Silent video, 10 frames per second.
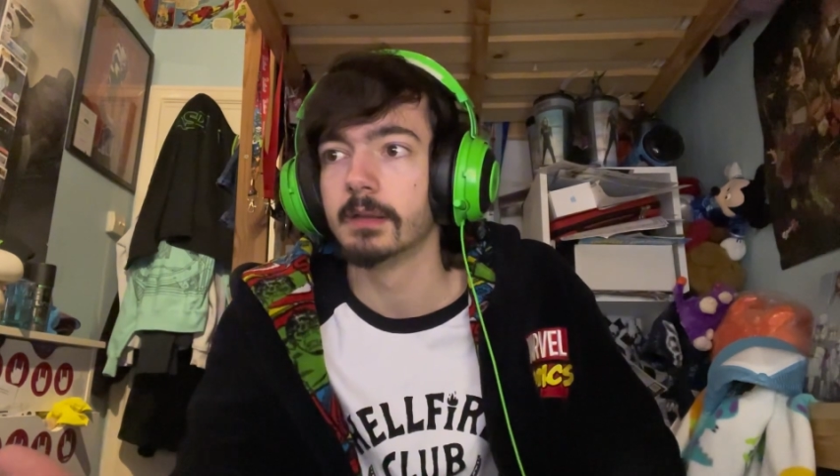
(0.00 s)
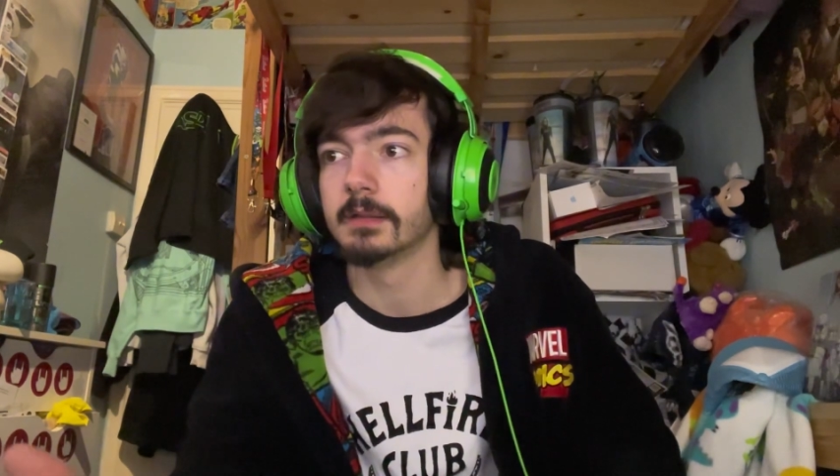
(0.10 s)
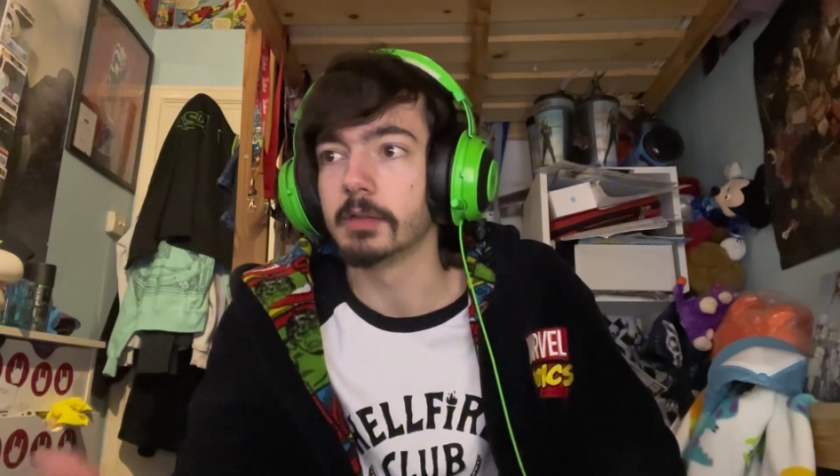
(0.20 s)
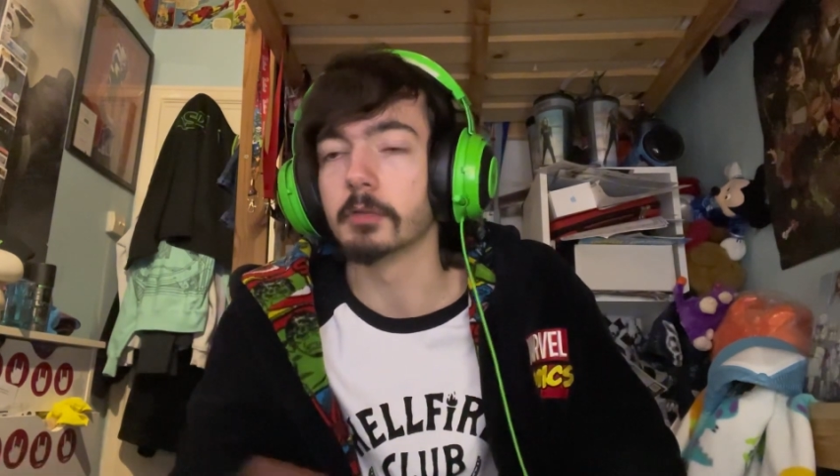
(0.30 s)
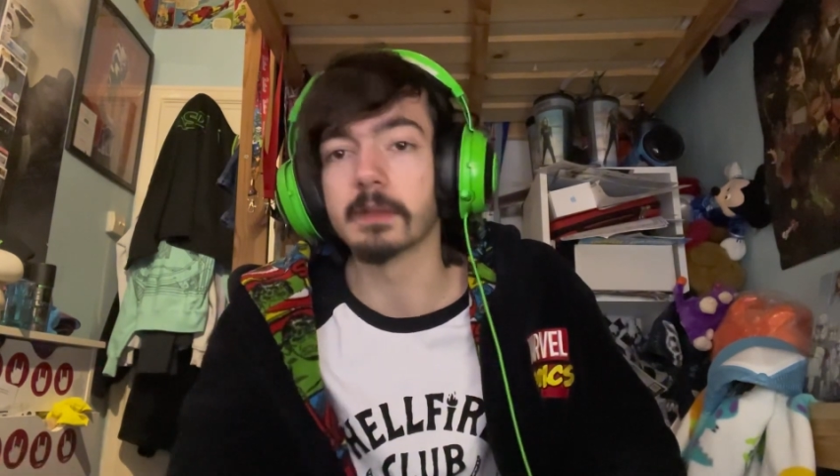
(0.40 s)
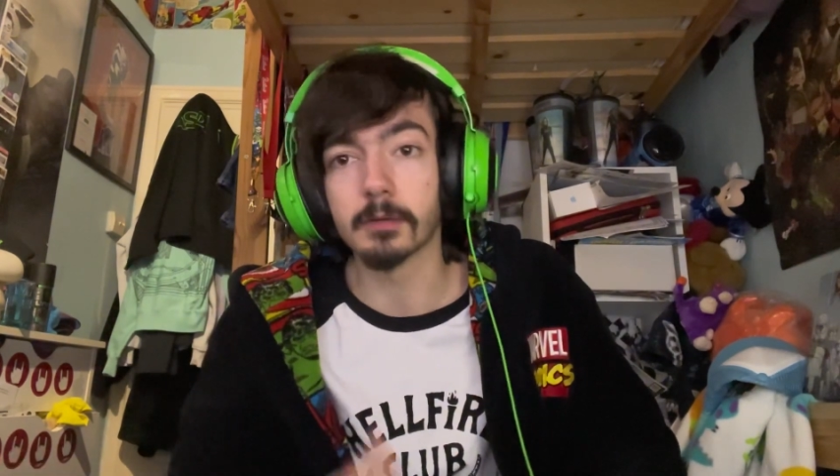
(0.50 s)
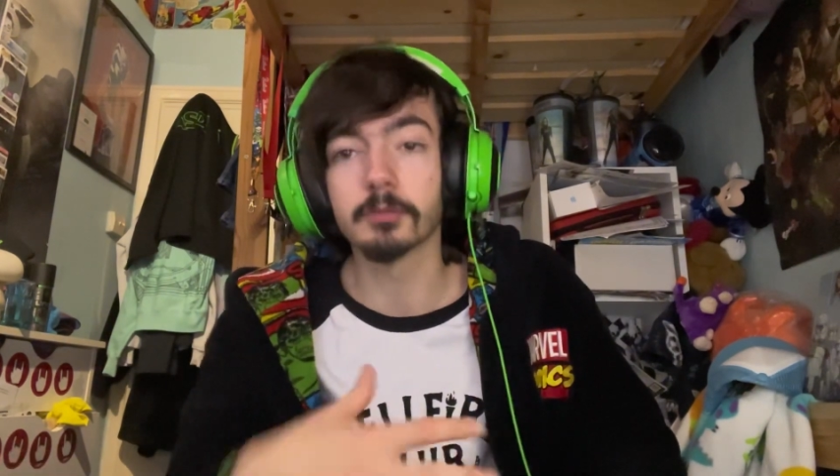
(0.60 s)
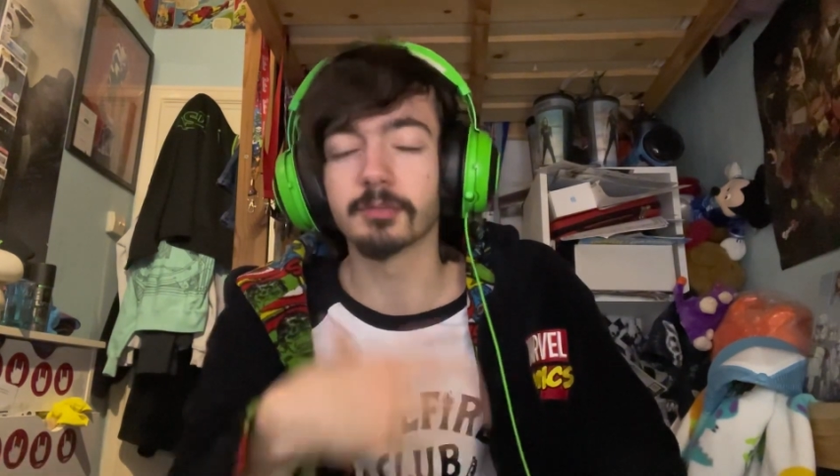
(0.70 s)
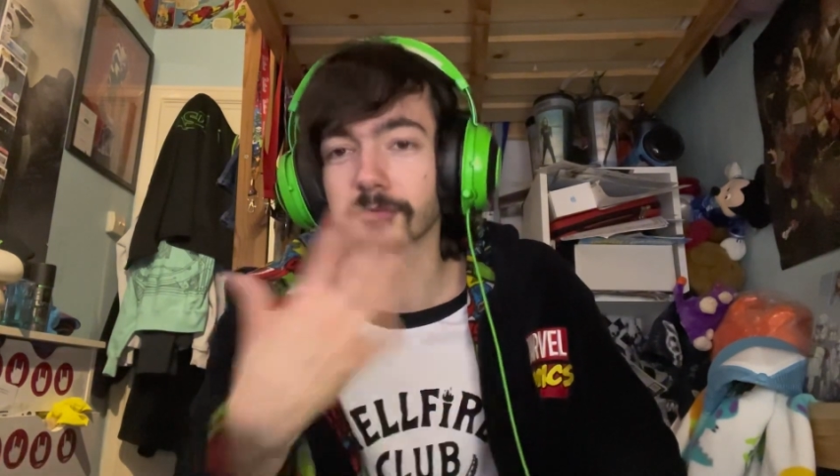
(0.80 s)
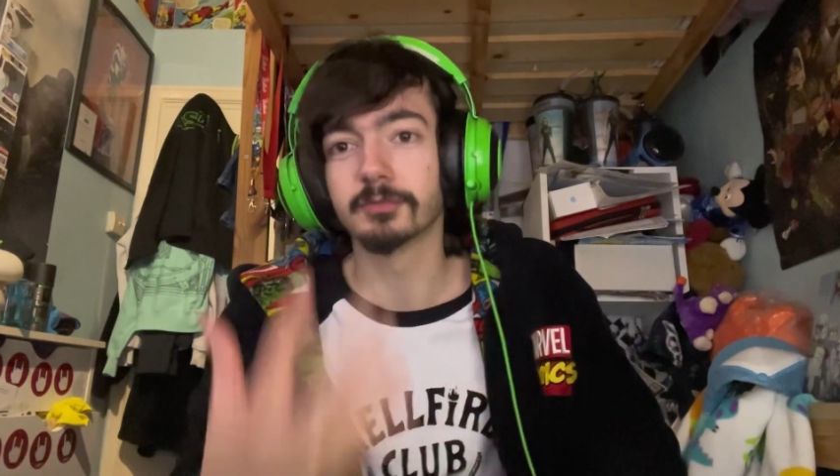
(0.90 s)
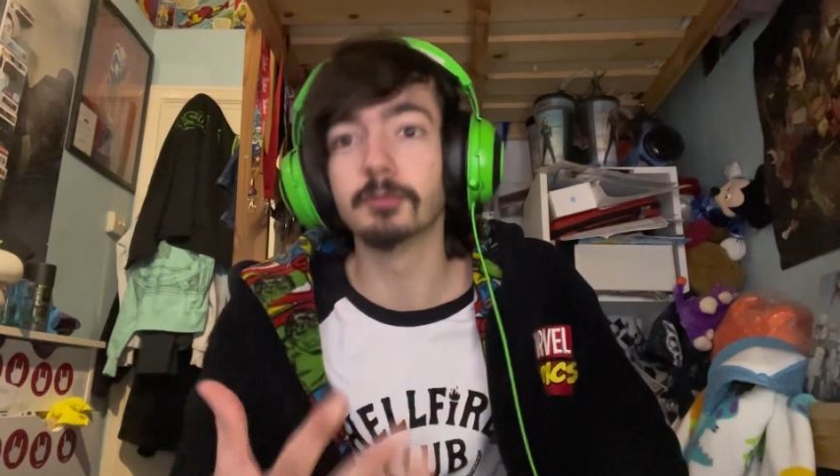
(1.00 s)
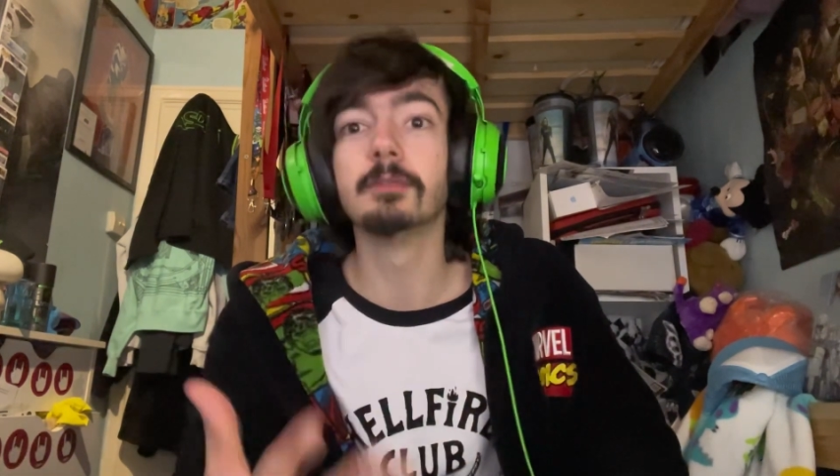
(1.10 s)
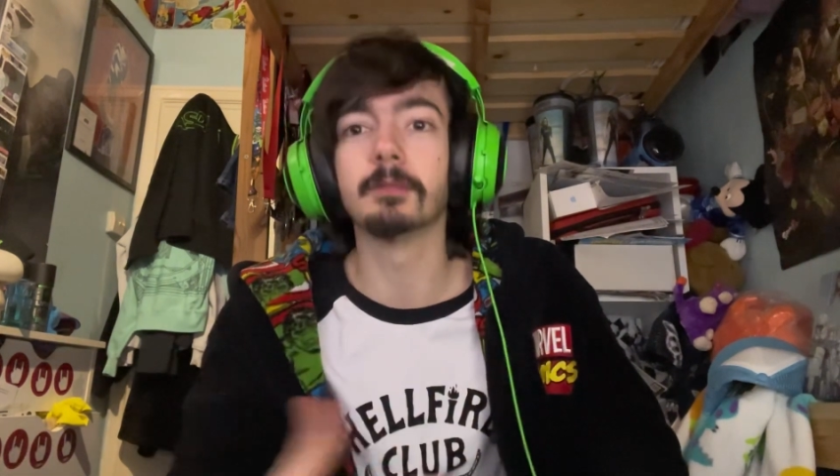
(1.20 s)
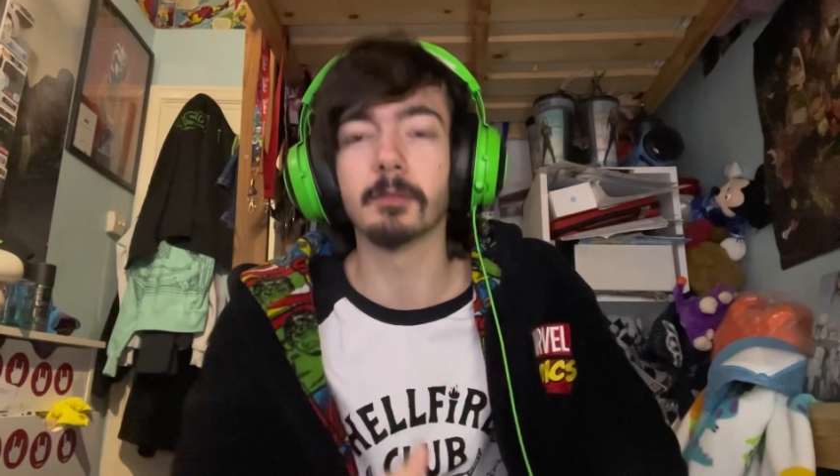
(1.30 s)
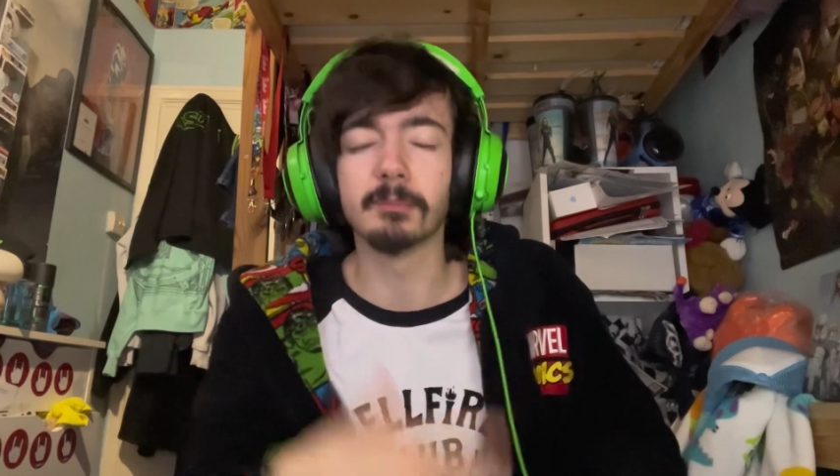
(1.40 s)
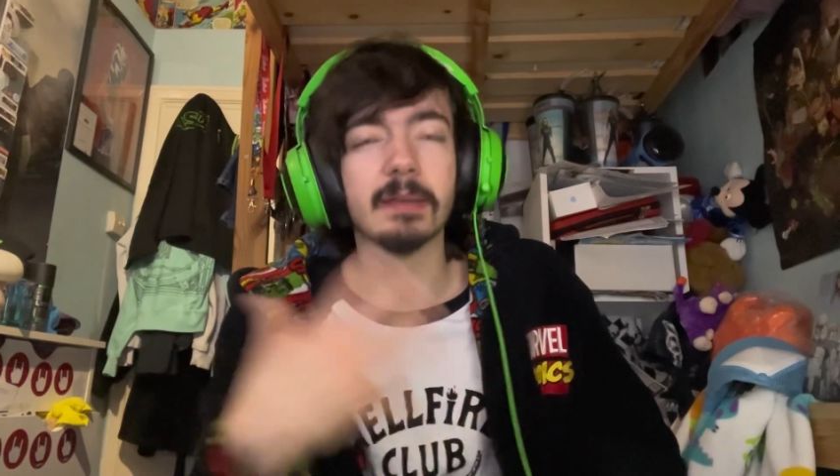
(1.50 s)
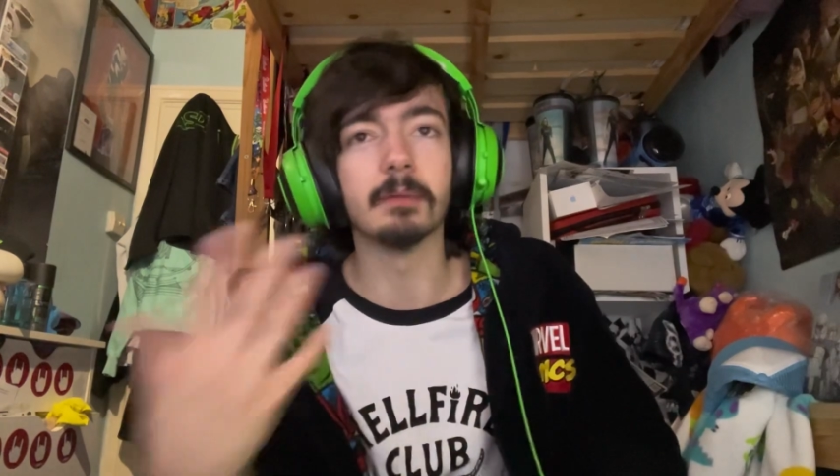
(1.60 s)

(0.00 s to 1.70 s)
you know, they got to do their own bit,